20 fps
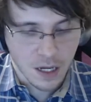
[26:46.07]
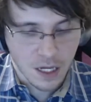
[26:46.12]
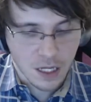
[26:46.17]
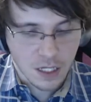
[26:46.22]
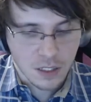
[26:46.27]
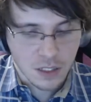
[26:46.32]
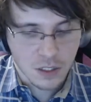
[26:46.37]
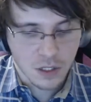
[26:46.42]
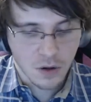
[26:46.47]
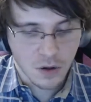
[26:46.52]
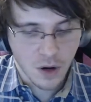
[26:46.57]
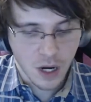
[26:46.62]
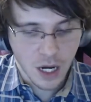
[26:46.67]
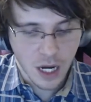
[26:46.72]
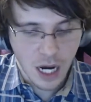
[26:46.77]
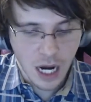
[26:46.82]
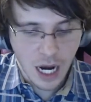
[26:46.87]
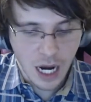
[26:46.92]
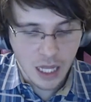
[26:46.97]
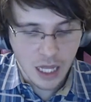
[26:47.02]
So I
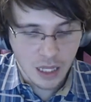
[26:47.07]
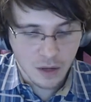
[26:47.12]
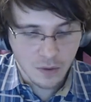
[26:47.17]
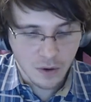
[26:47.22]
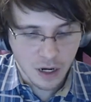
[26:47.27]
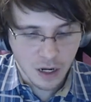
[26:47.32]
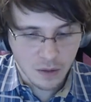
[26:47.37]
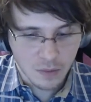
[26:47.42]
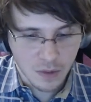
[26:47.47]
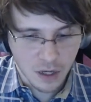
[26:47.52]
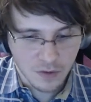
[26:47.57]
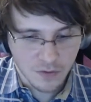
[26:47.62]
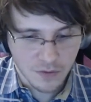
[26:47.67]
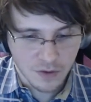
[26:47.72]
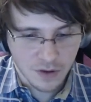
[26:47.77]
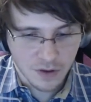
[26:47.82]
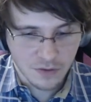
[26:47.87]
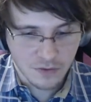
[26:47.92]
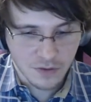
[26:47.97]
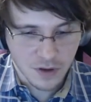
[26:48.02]
highly recommend for
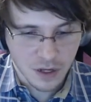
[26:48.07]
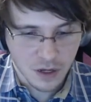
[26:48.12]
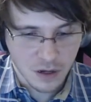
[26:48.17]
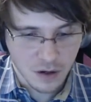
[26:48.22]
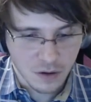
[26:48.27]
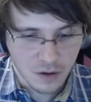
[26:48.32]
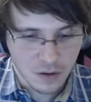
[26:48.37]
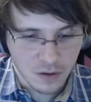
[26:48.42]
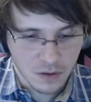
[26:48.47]
this video